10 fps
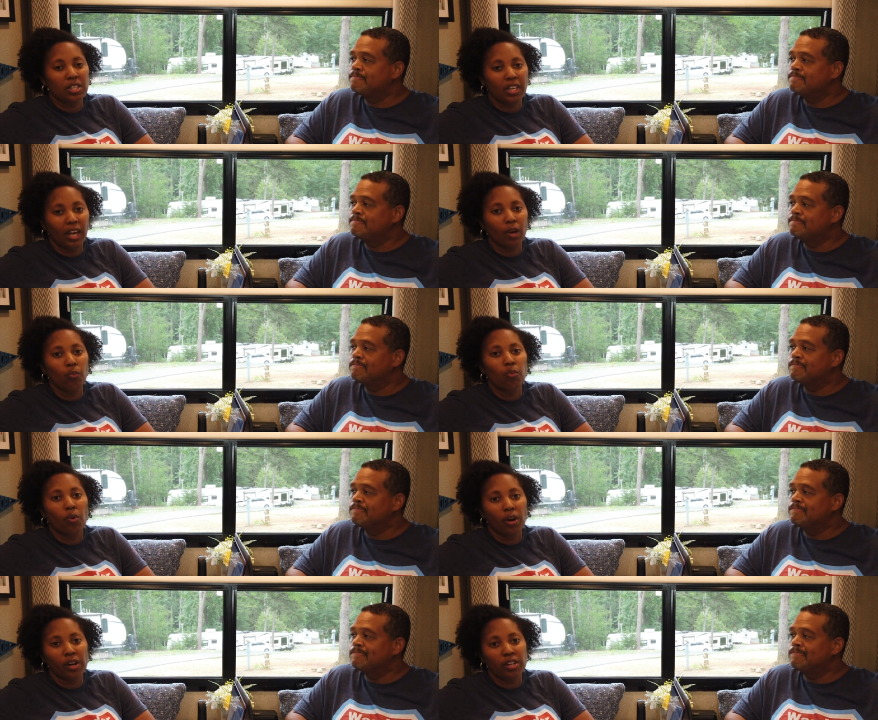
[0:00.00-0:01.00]
Speaker 1: to get
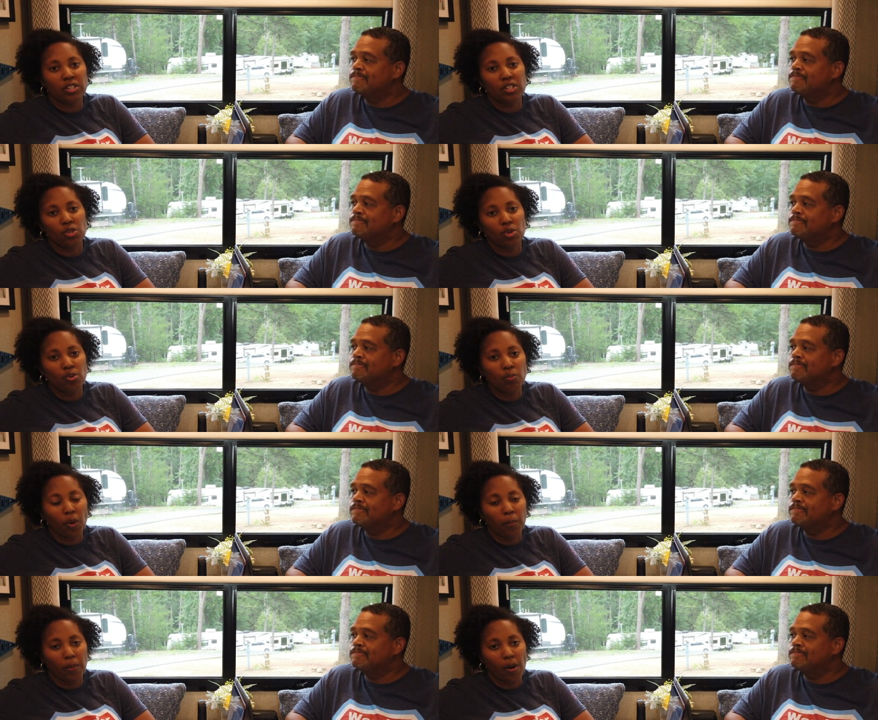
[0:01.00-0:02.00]
1 to 2
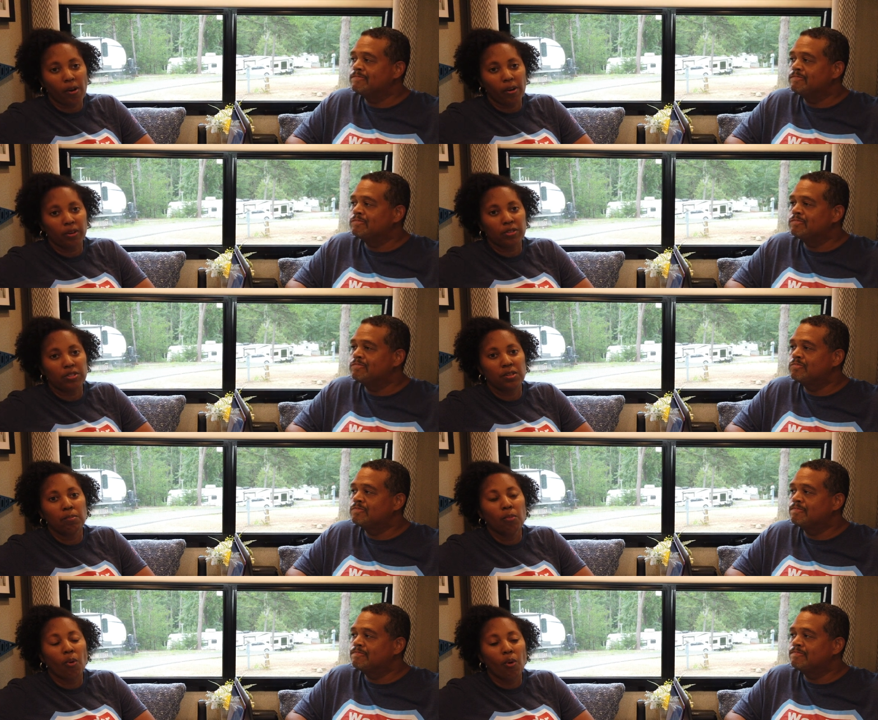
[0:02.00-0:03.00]
more bars
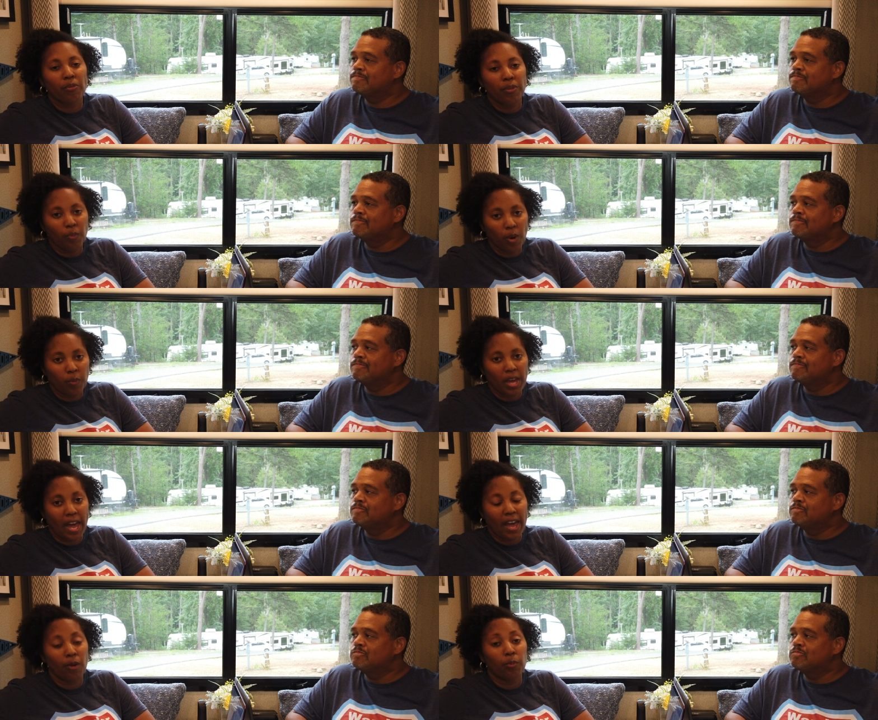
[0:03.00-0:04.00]
more than what we
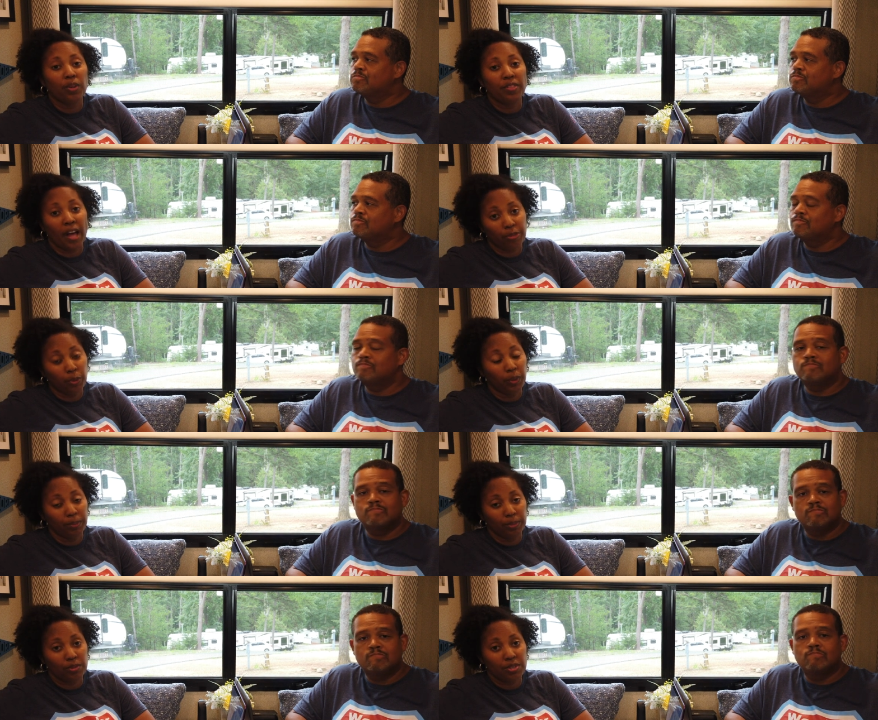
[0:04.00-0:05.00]
had without the
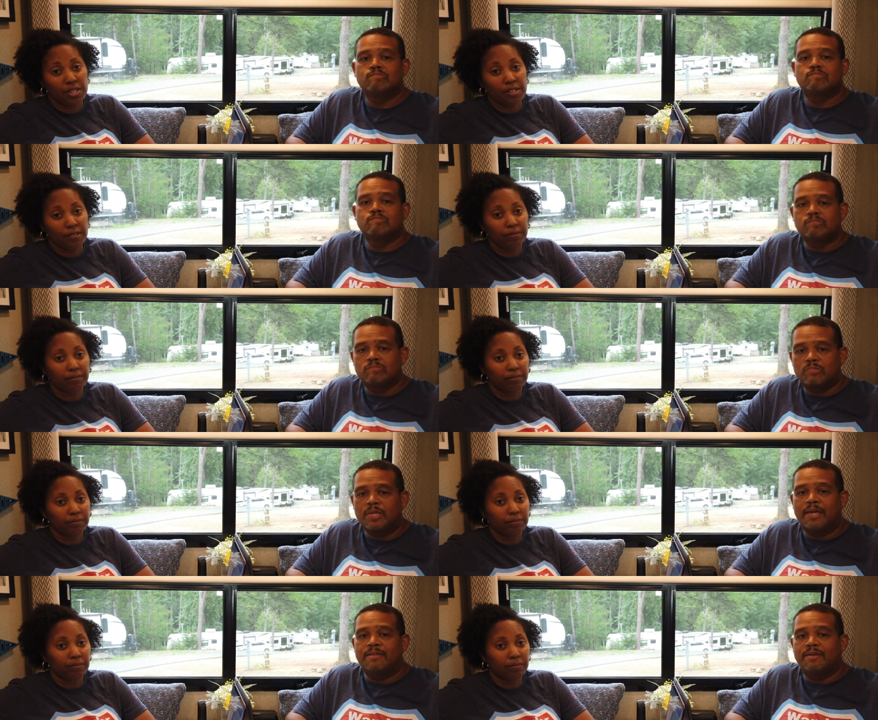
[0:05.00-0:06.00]
WeBoost.
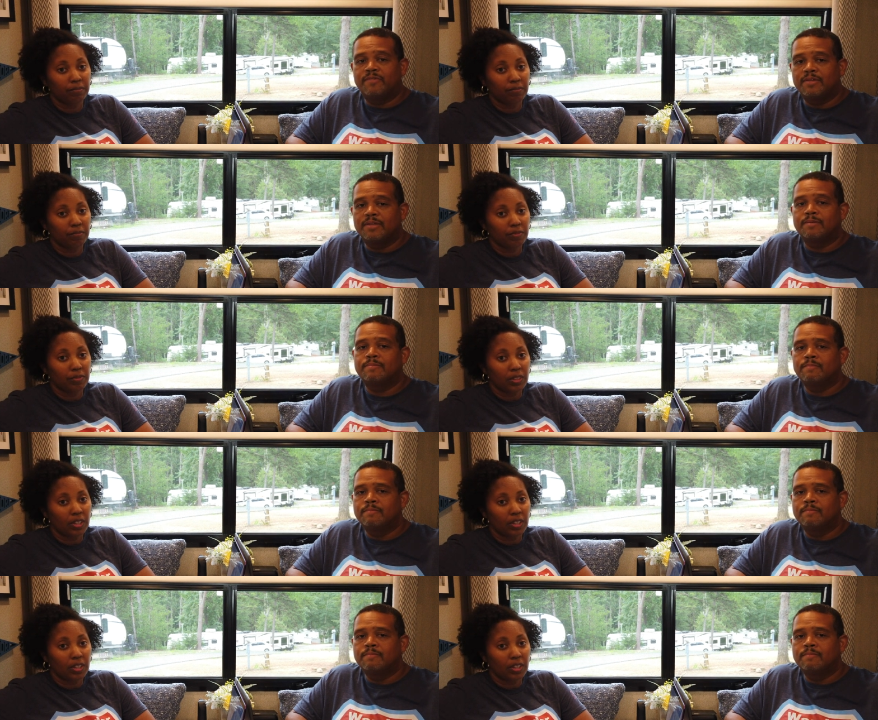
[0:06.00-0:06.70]
Speaker 2: Yeah, definitely.